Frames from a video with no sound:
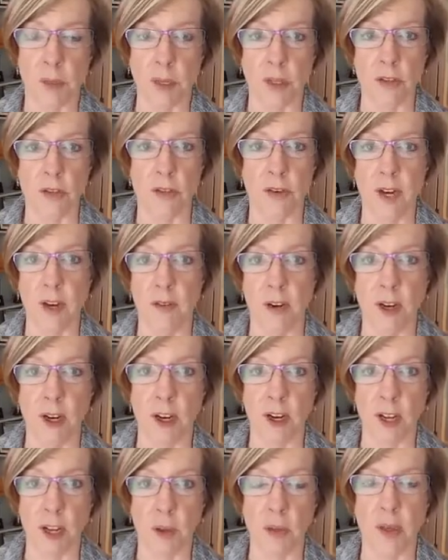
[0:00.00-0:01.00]
Because you're never
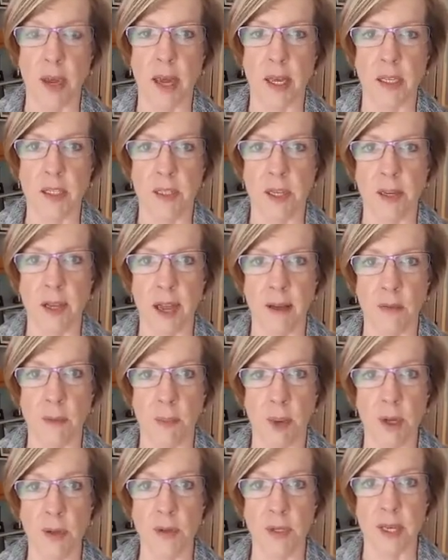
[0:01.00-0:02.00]
going to know that until you have a
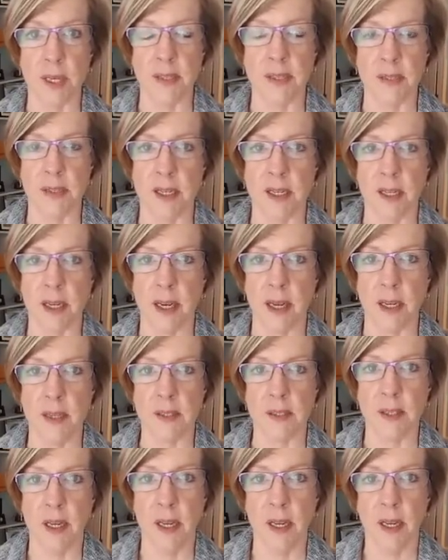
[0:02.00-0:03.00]
bone density
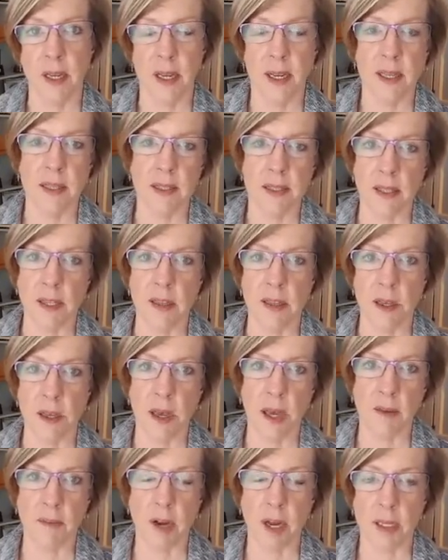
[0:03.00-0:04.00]
test and see that
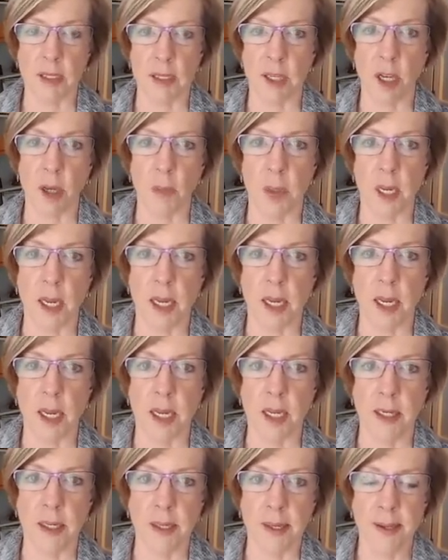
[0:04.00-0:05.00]
you have
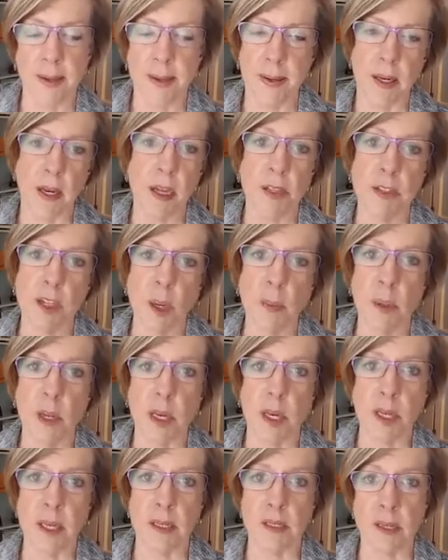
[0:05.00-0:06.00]
osteopenia. And
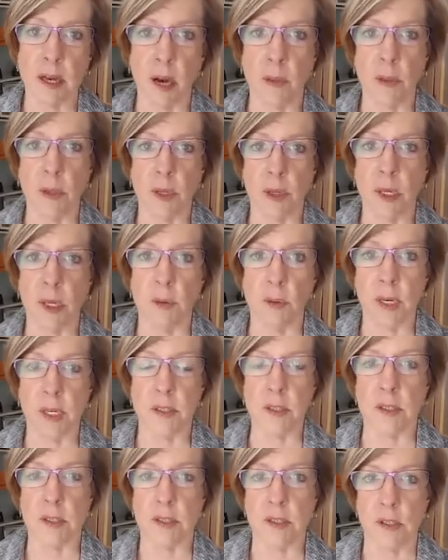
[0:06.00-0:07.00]
osteopenia is not really a
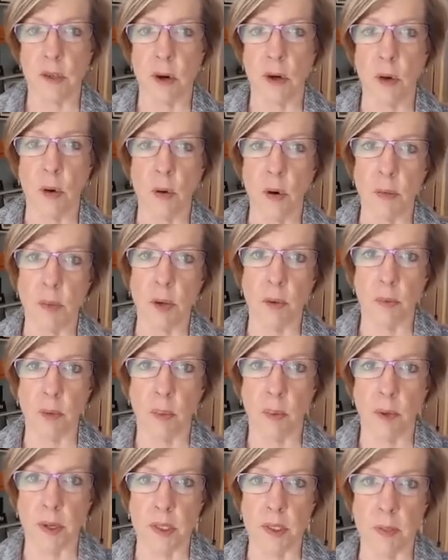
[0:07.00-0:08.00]
reason to start hormone
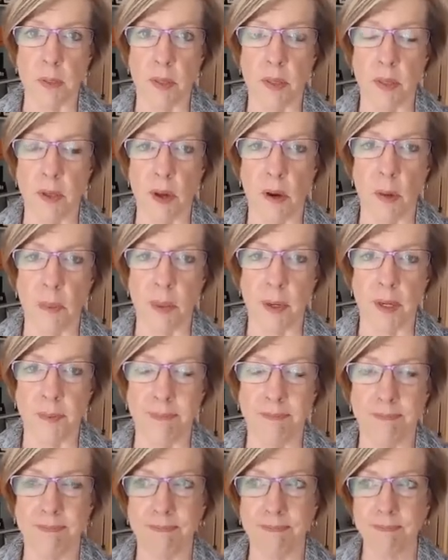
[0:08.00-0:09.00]
replacement therapy.